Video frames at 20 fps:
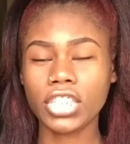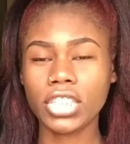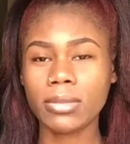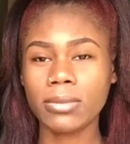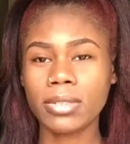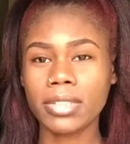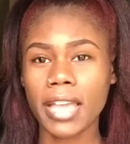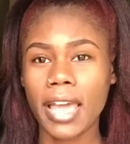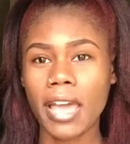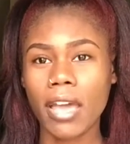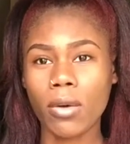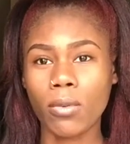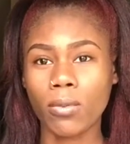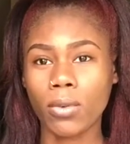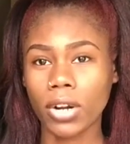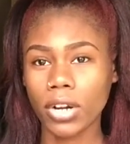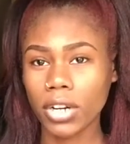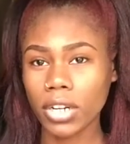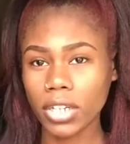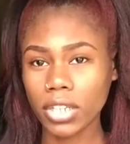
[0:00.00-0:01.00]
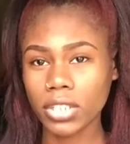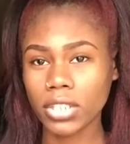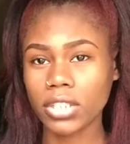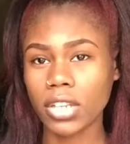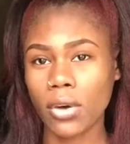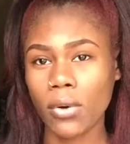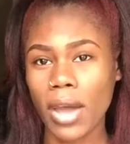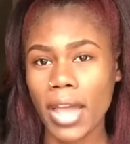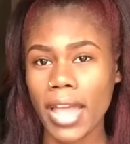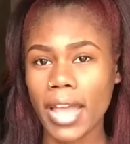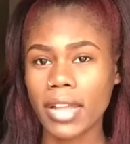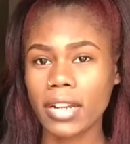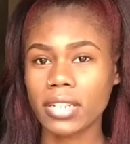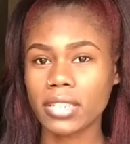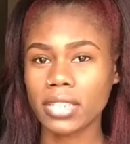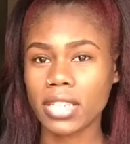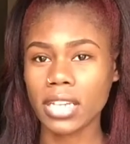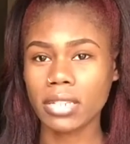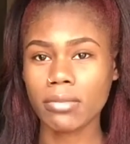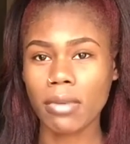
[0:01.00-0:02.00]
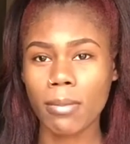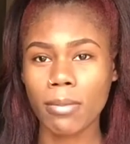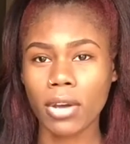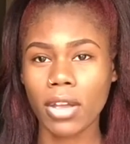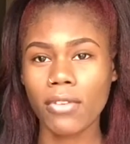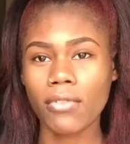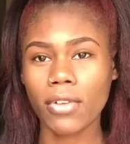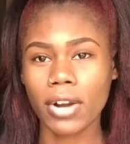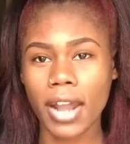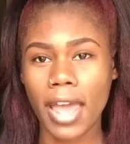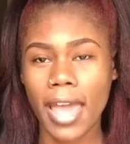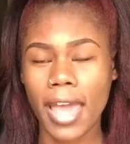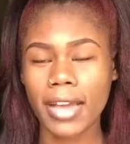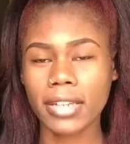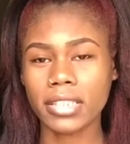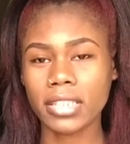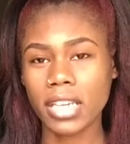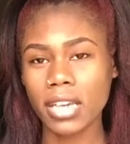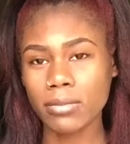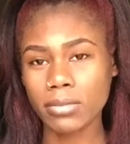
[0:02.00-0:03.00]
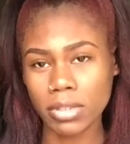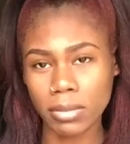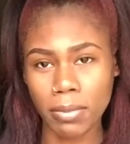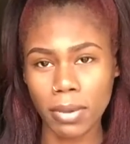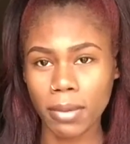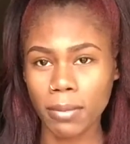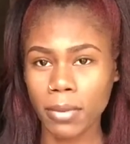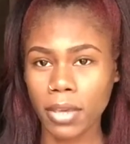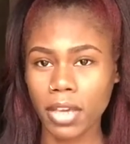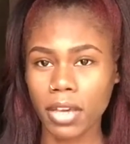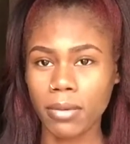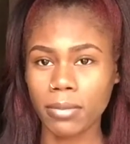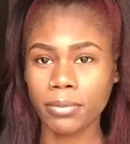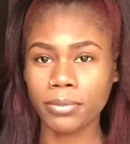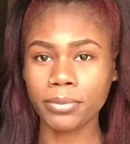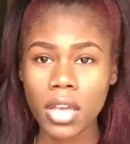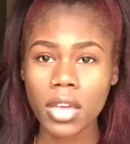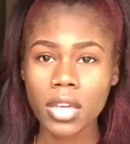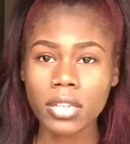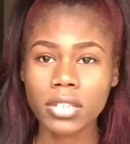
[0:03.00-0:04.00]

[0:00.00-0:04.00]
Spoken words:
She was at work, so I had to take my boyfriend. I asked him to pick me up.